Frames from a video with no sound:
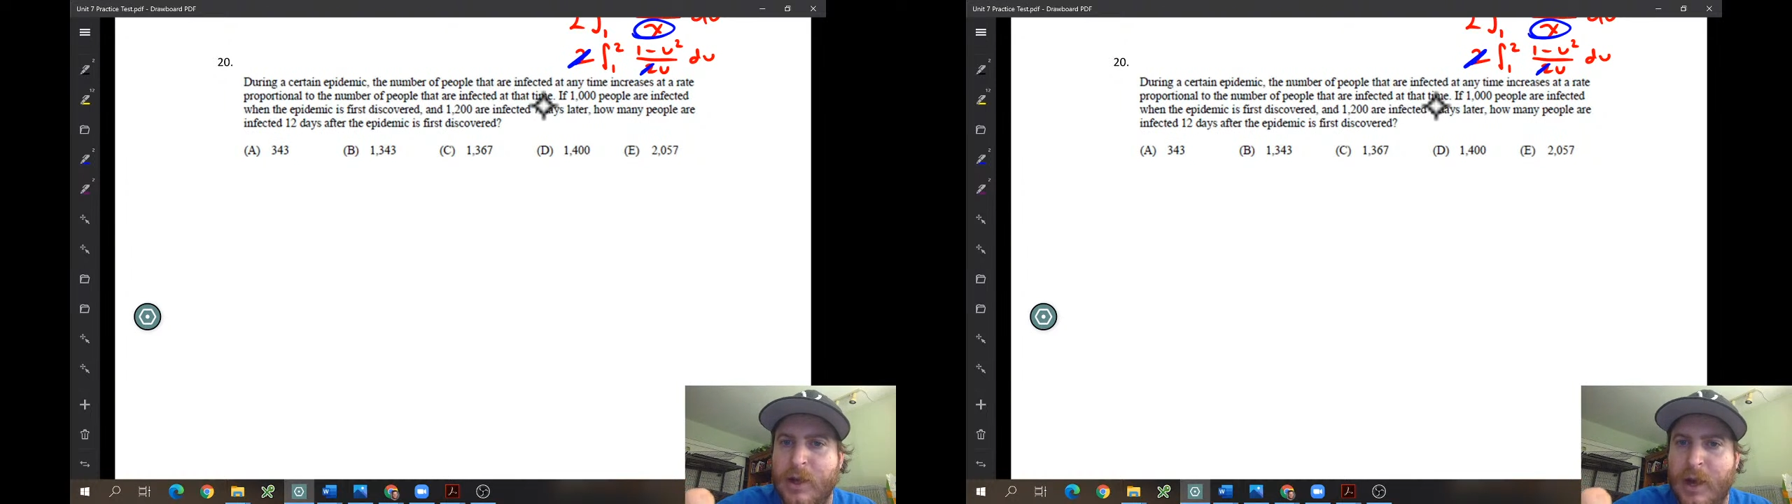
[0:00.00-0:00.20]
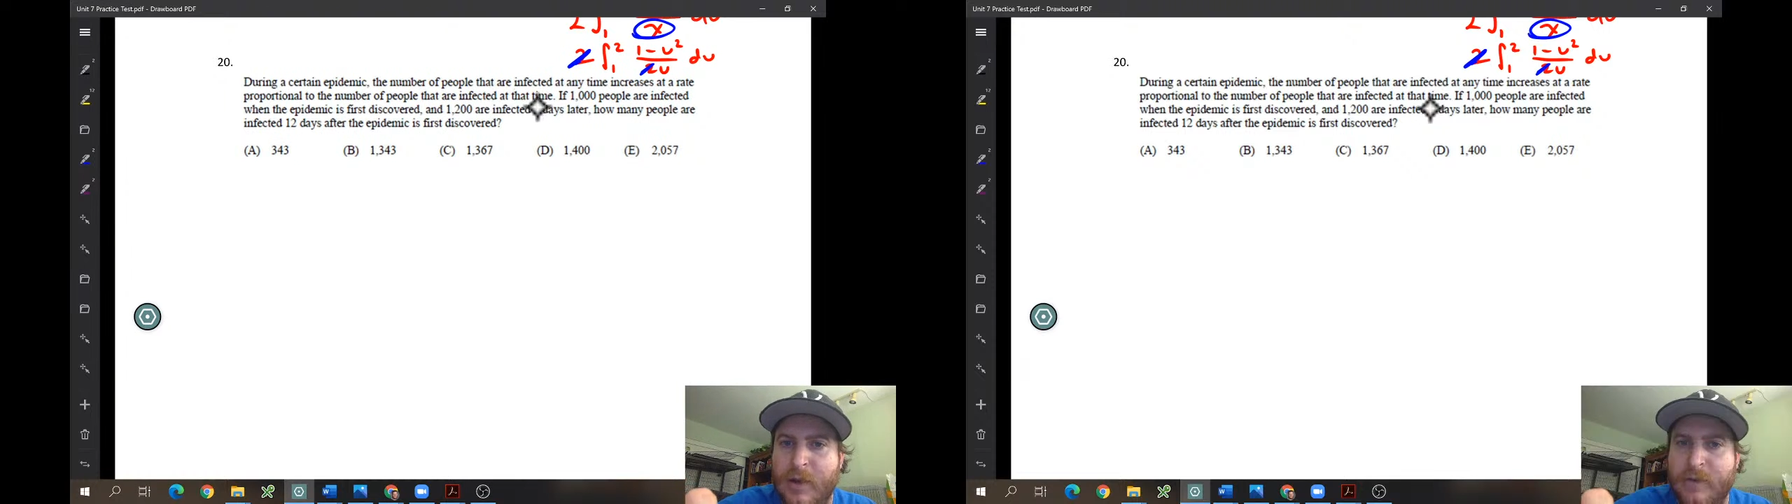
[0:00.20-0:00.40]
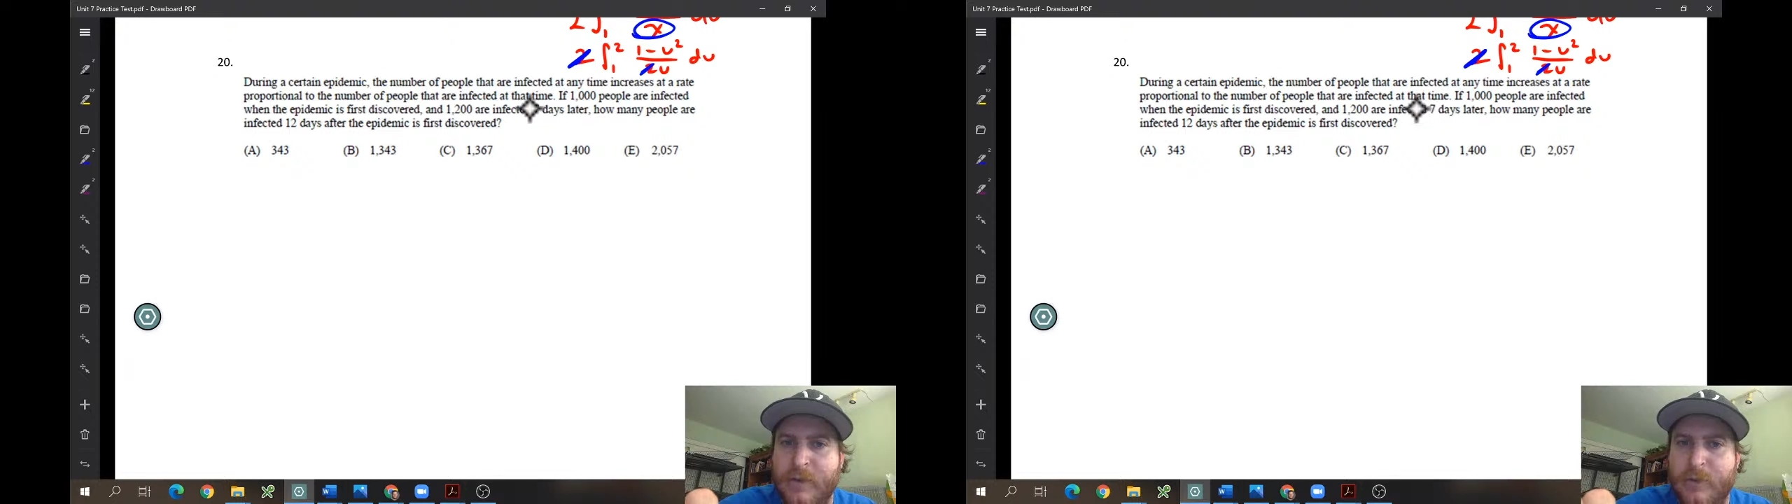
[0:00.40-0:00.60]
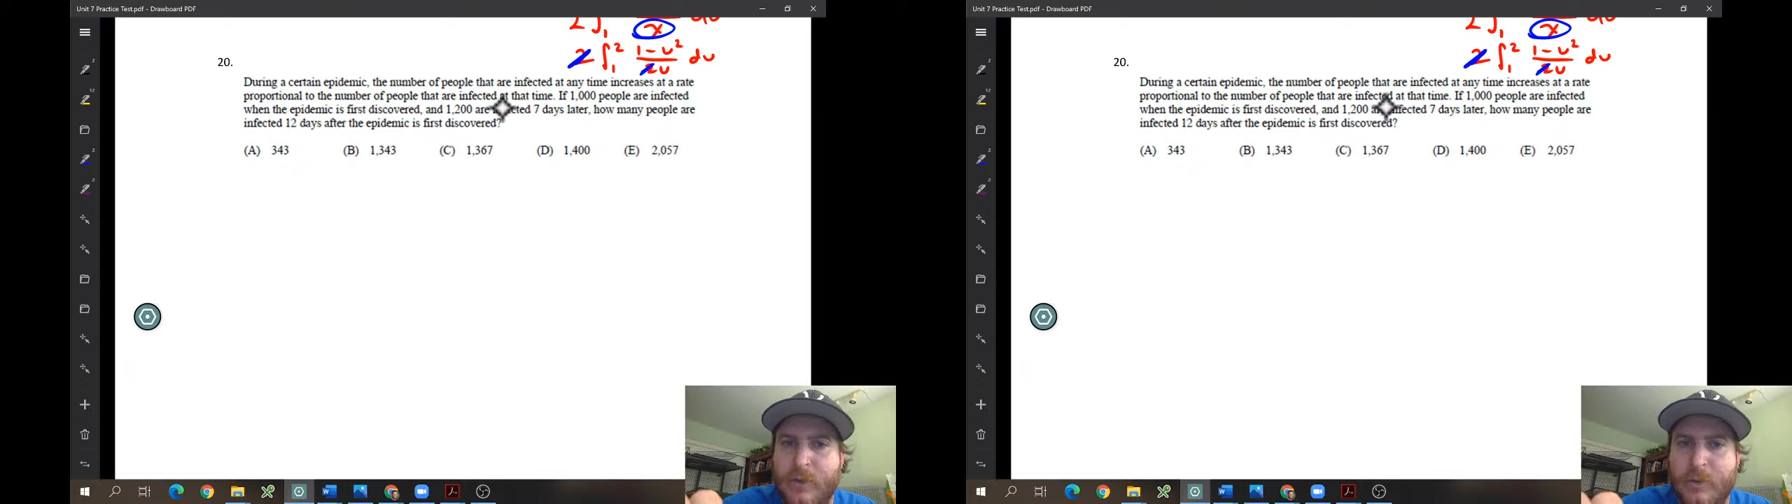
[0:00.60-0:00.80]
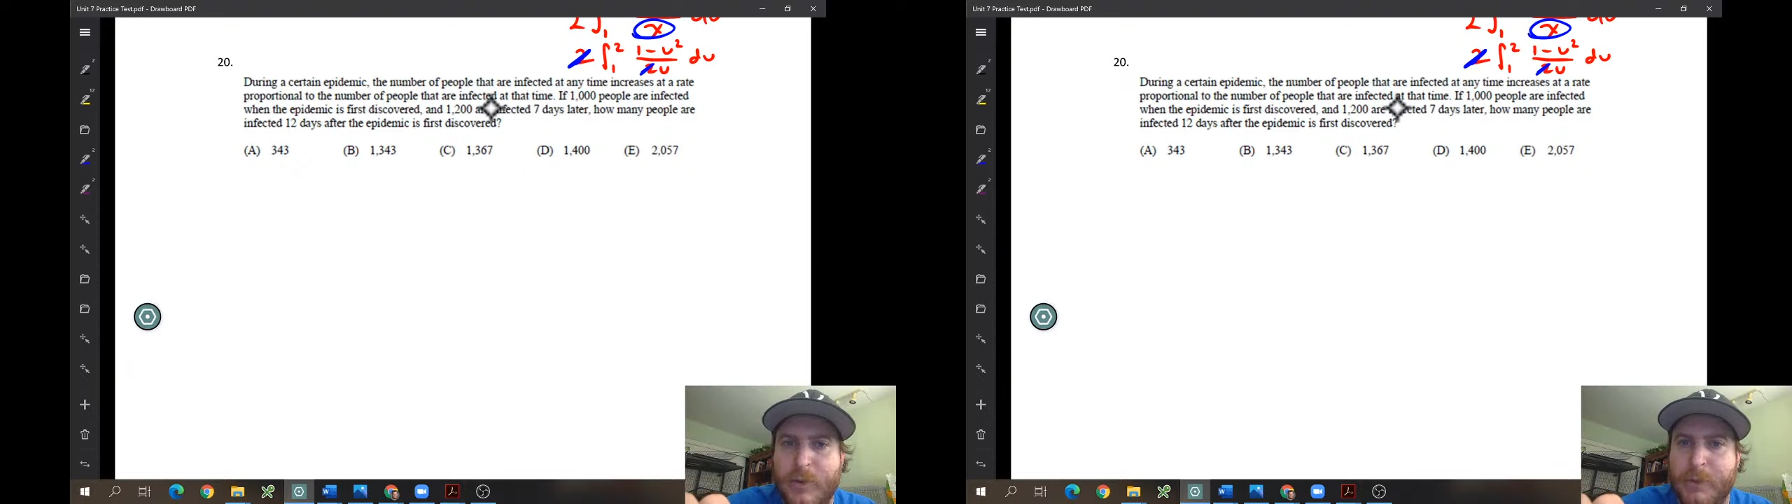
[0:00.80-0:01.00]
of
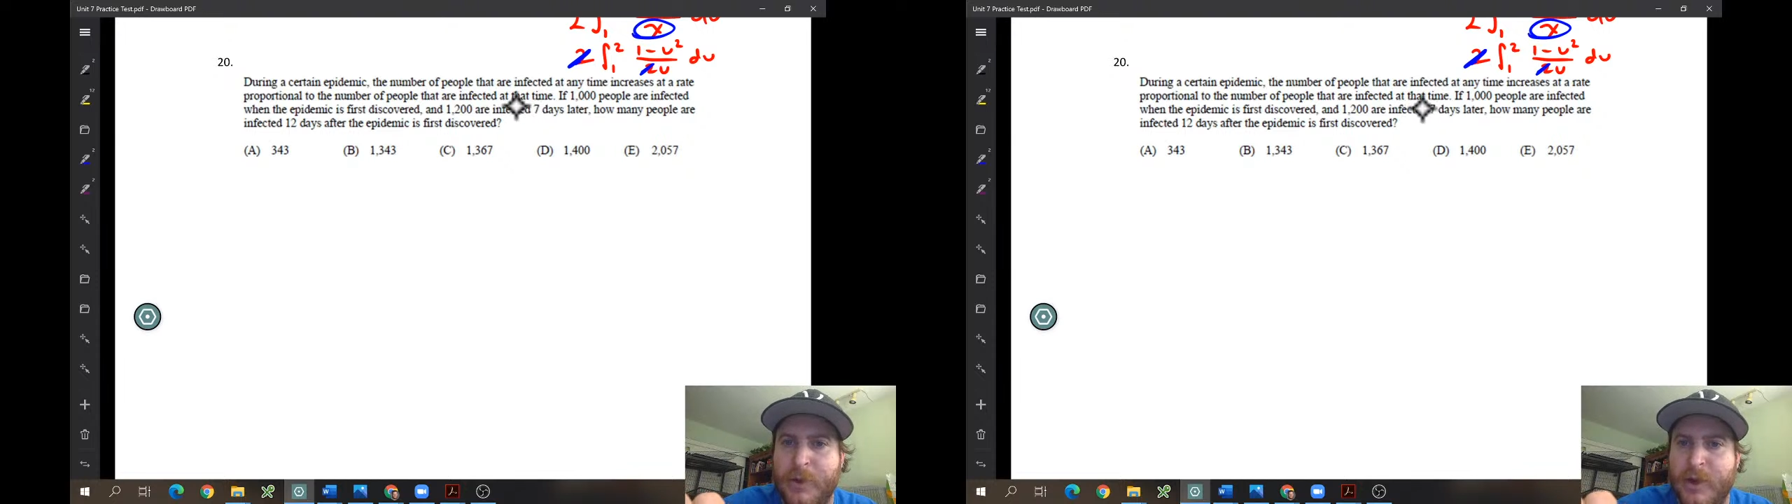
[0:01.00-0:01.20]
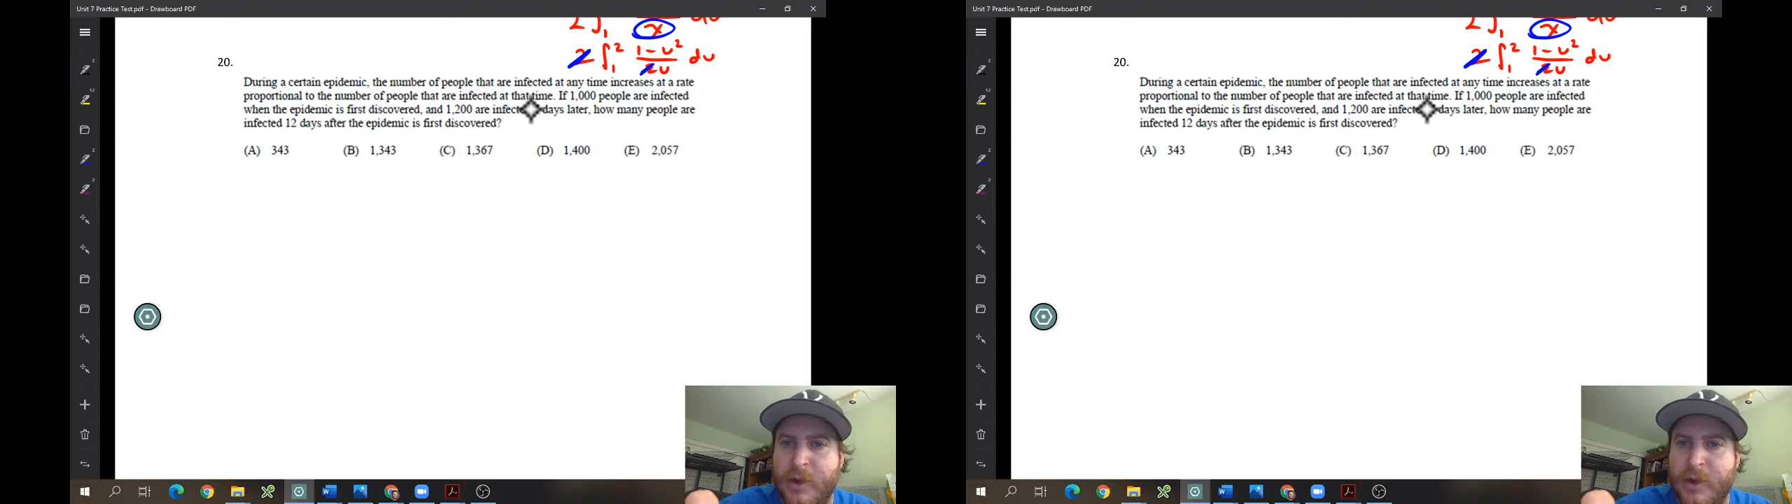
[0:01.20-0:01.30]
people that are